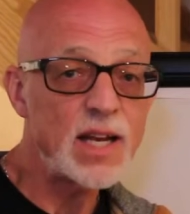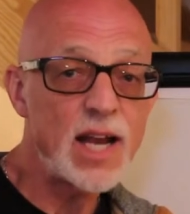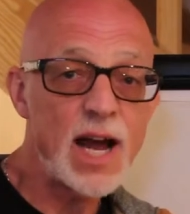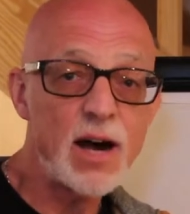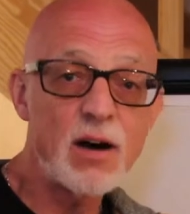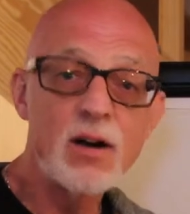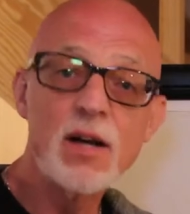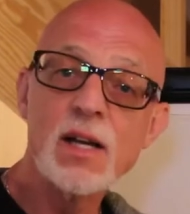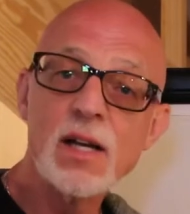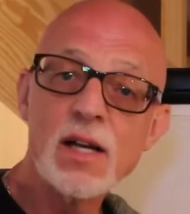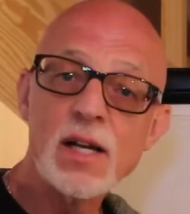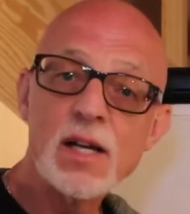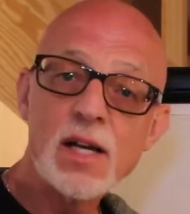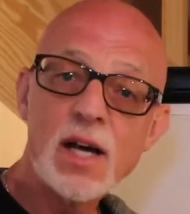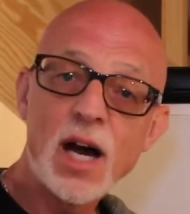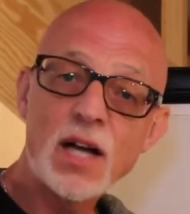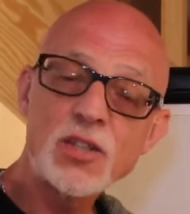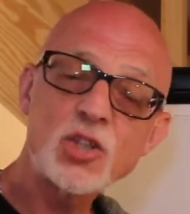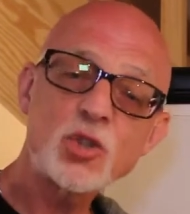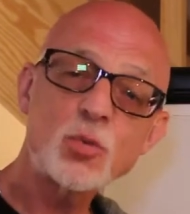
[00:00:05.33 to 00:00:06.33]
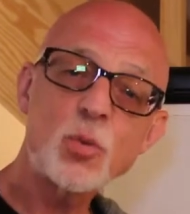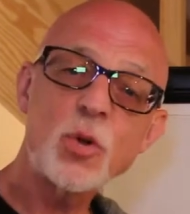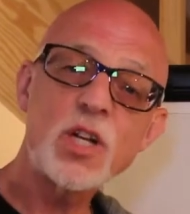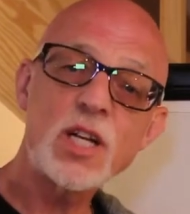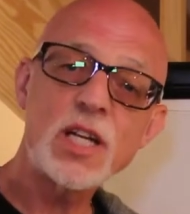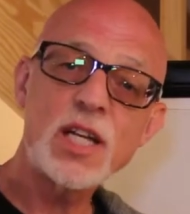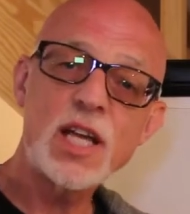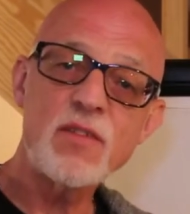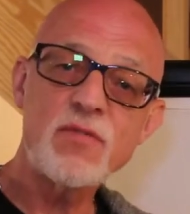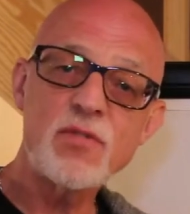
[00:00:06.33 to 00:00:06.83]
Now, I just
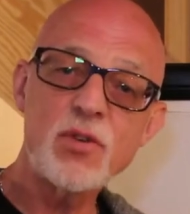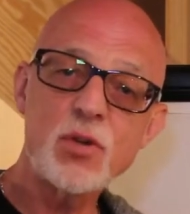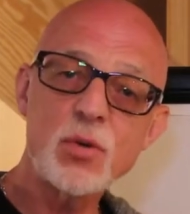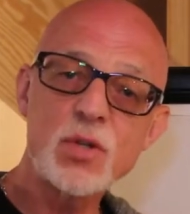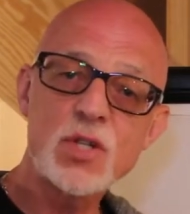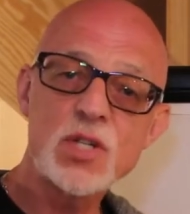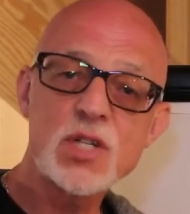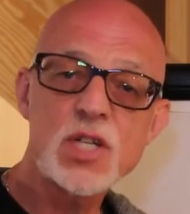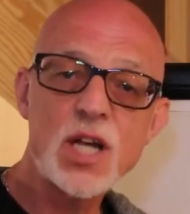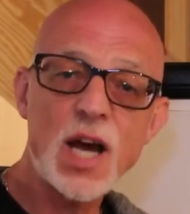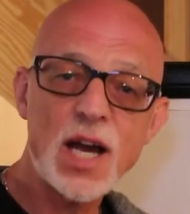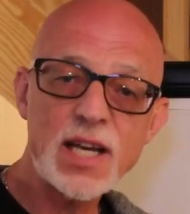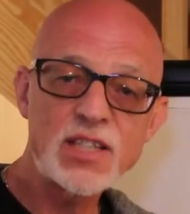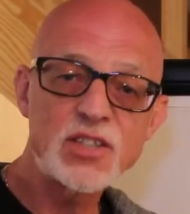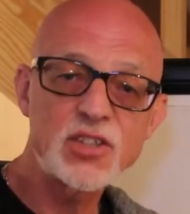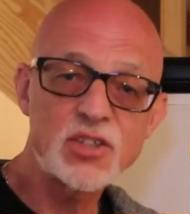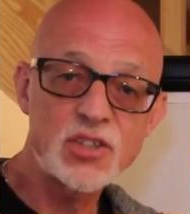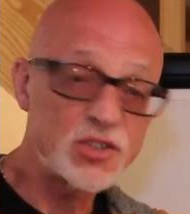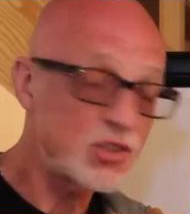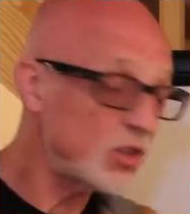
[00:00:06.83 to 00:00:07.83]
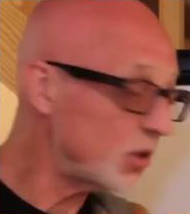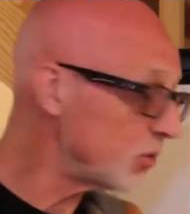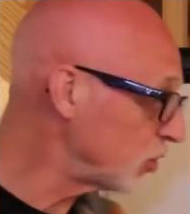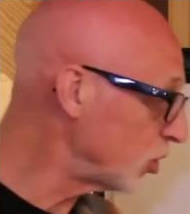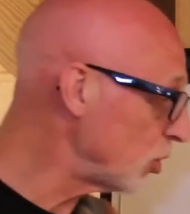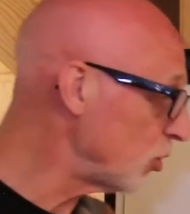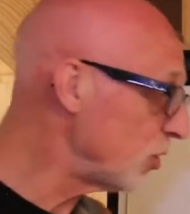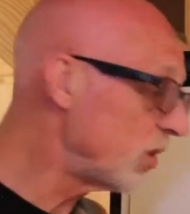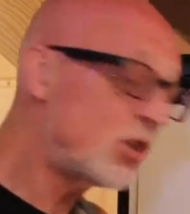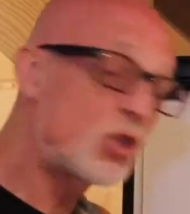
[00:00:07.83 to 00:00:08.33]
wanted to give you a taster, so I'm
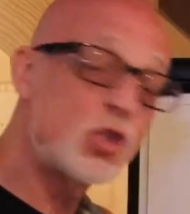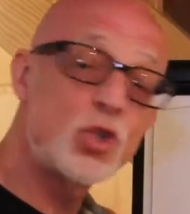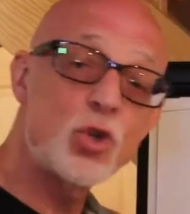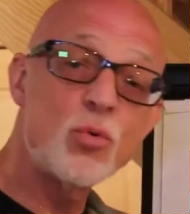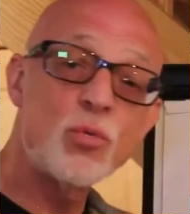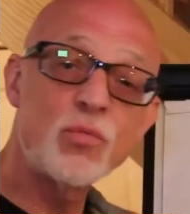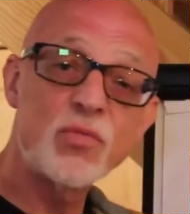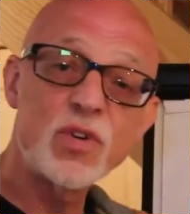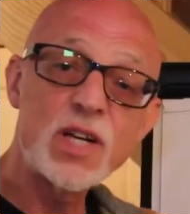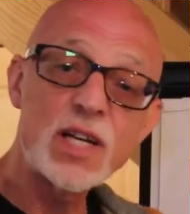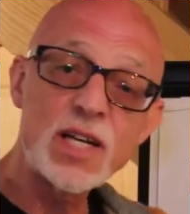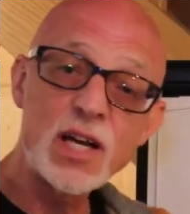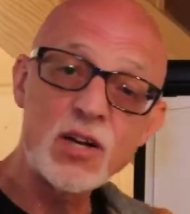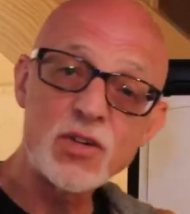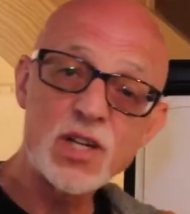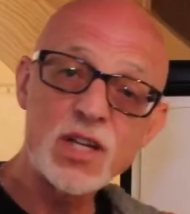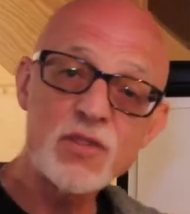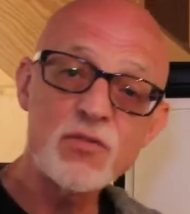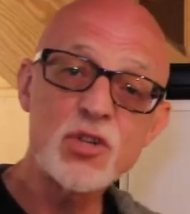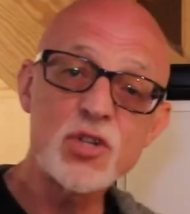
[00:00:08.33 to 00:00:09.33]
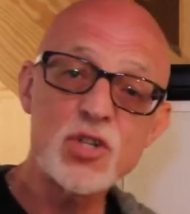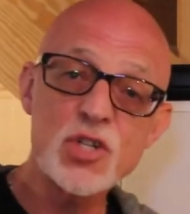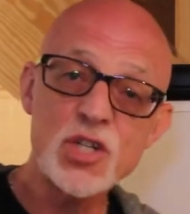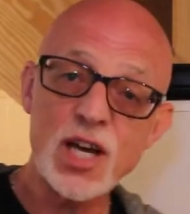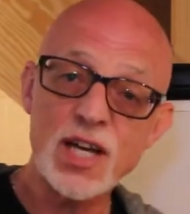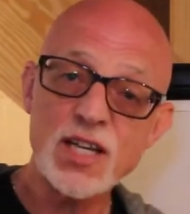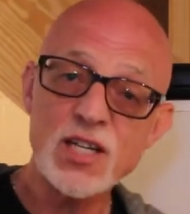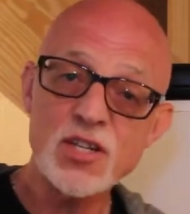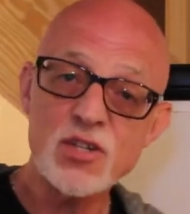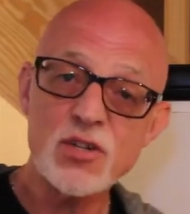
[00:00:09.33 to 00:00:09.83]
shooting this short video to give you a
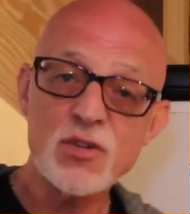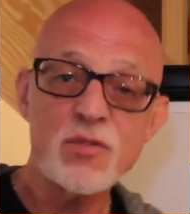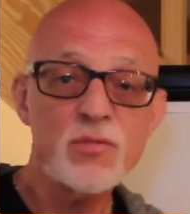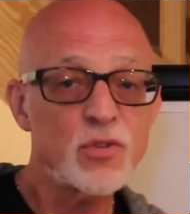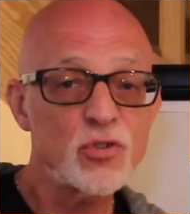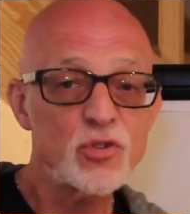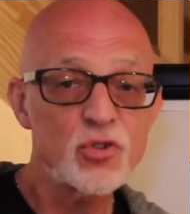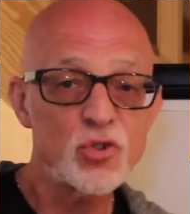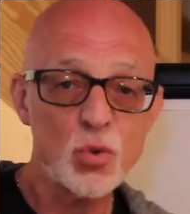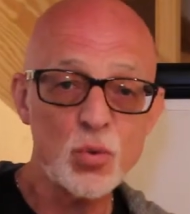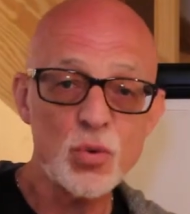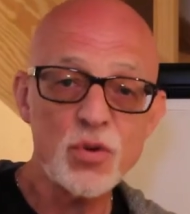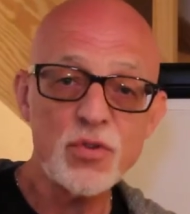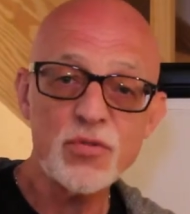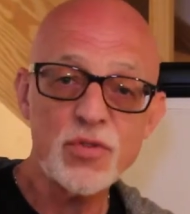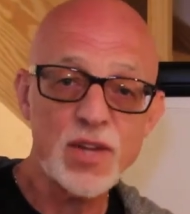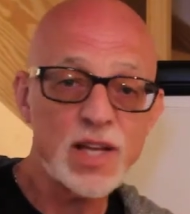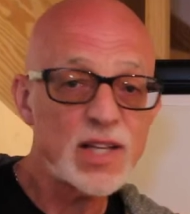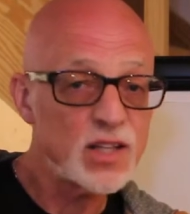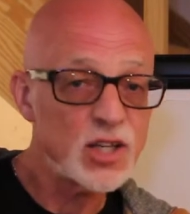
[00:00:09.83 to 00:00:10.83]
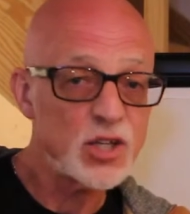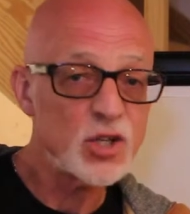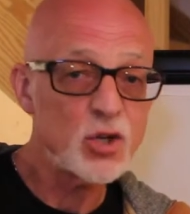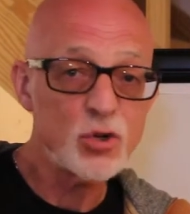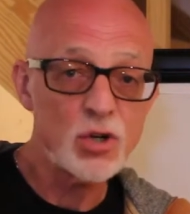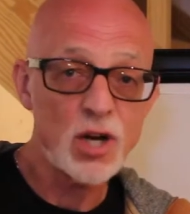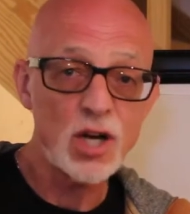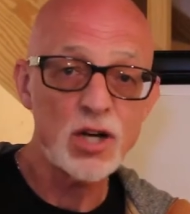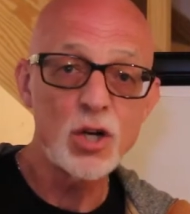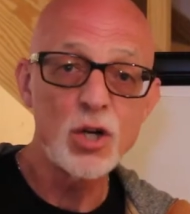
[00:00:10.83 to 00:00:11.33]
taster of the sort of thing that
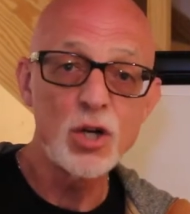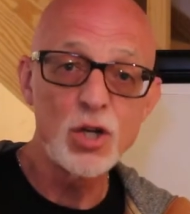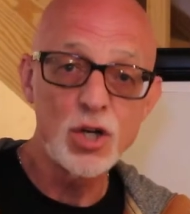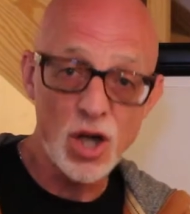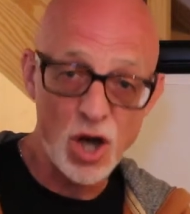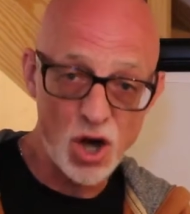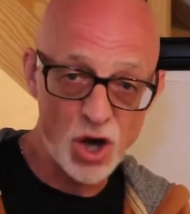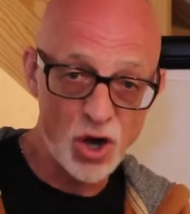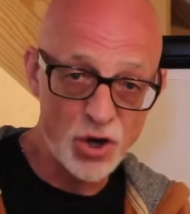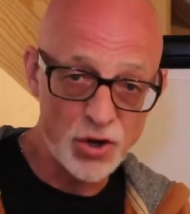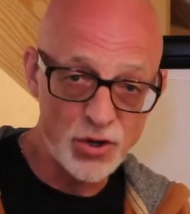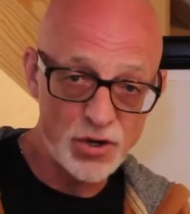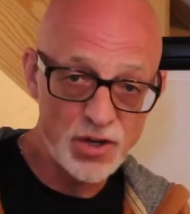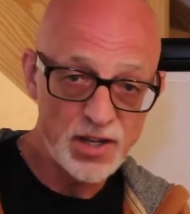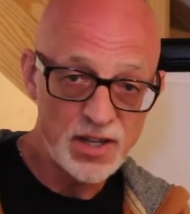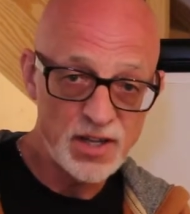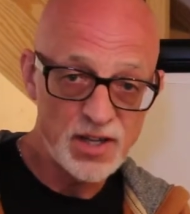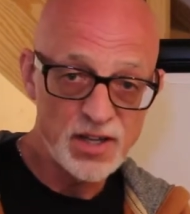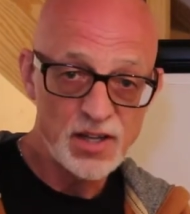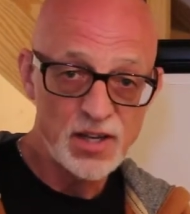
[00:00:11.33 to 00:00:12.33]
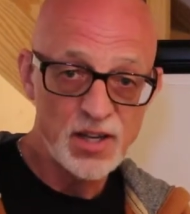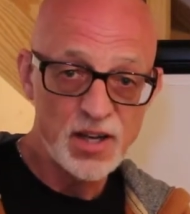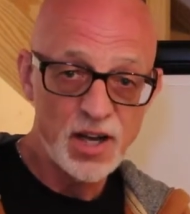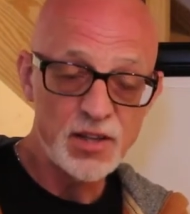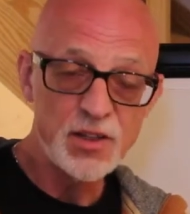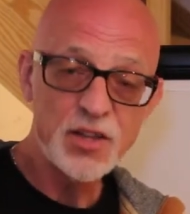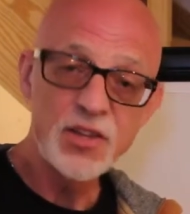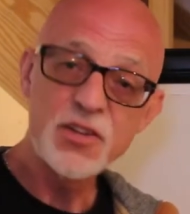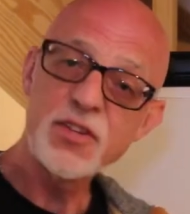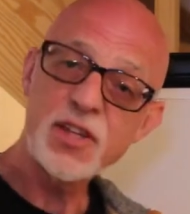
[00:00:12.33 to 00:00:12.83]
you're going to learn,
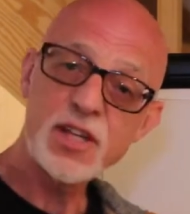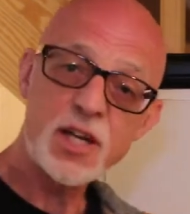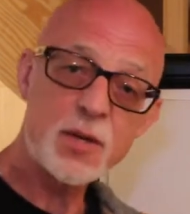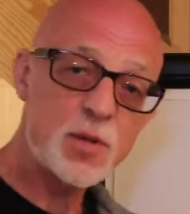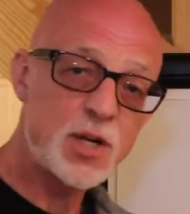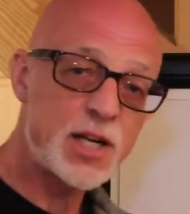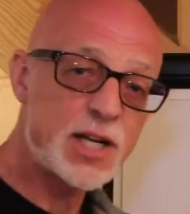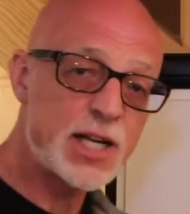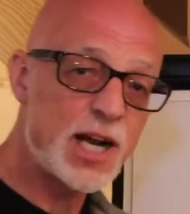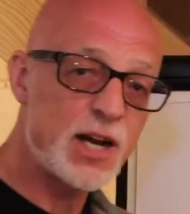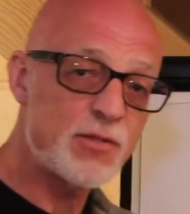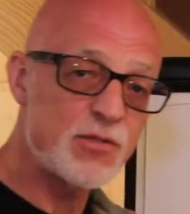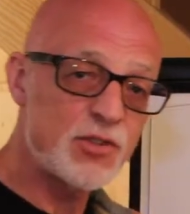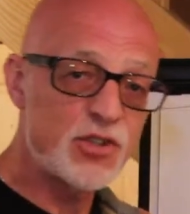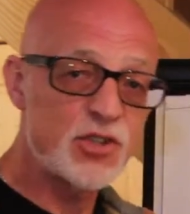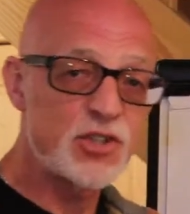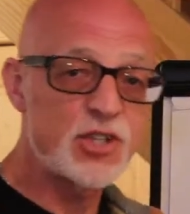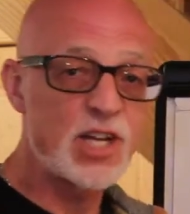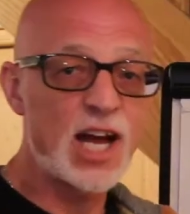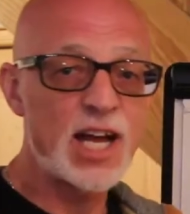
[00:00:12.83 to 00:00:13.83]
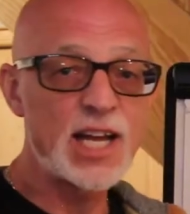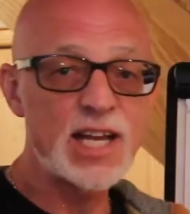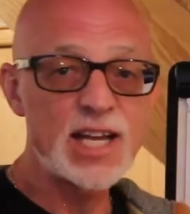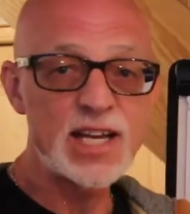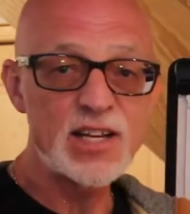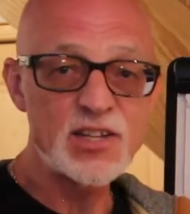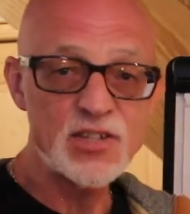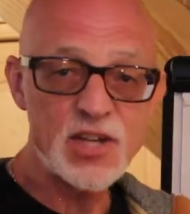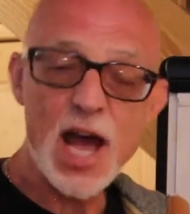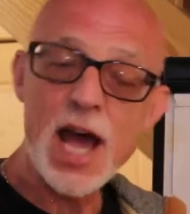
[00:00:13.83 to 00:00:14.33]
and the thing I'm going to cover today
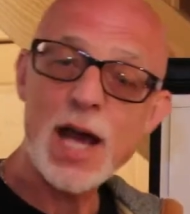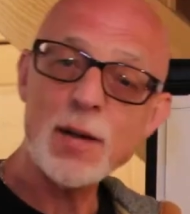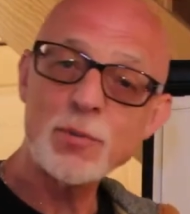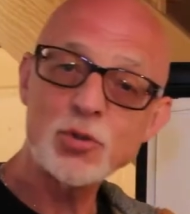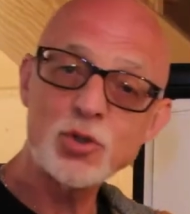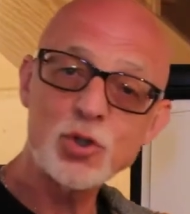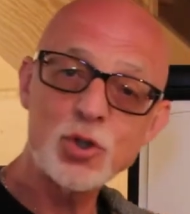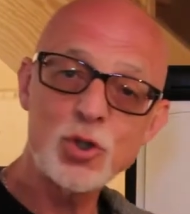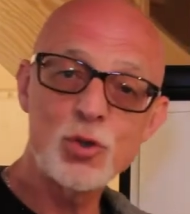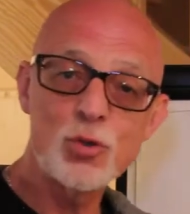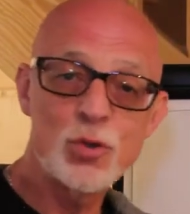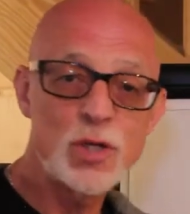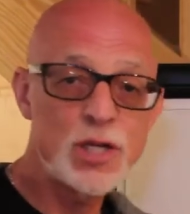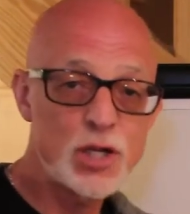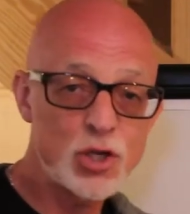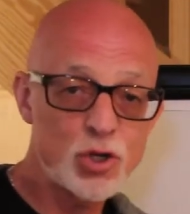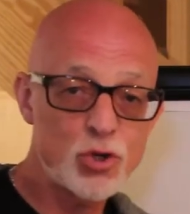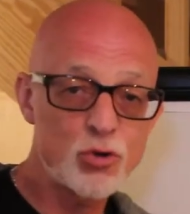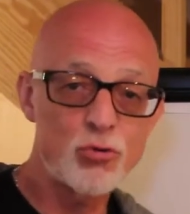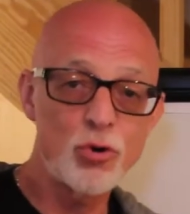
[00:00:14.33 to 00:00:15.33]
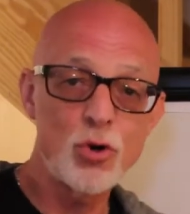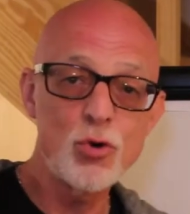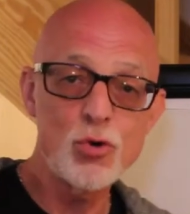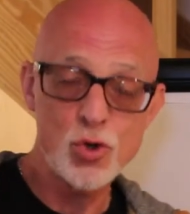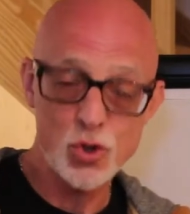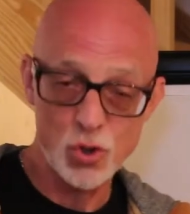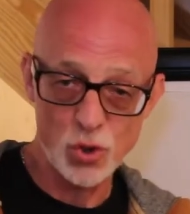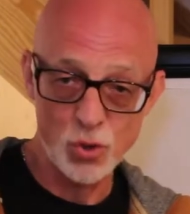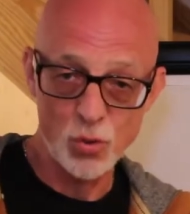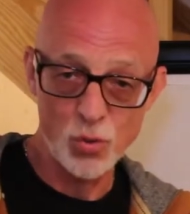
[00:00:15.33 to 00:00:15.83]
is absolutely
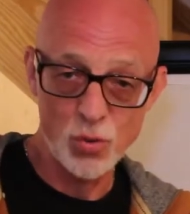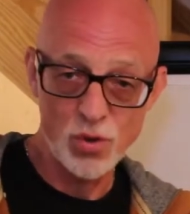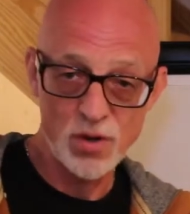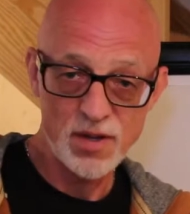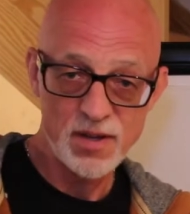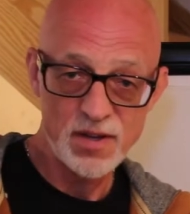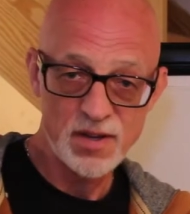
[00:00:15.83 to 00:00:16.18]
crucial